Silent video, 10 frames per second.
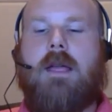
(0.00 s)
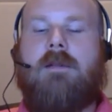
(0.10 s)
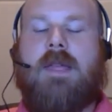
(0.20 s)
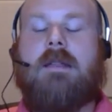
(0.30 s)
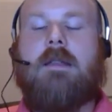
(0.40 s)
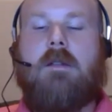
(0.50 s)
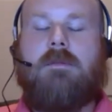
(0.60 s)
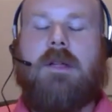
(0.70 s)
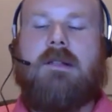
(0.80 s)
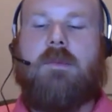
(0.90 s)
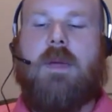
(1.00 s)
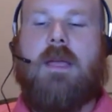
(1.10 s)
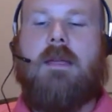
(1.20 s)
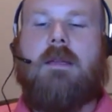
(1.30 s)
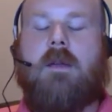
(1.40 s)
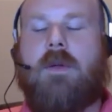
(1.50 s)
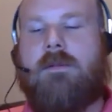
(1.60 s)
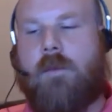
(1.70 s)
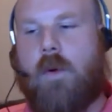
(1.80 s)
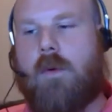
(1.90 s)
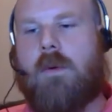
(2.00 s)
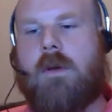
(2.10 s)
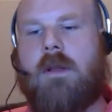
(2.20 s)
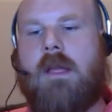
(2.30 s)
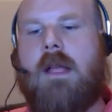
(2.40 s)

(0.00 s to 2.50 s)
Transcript: and if they continue to play this way going forward,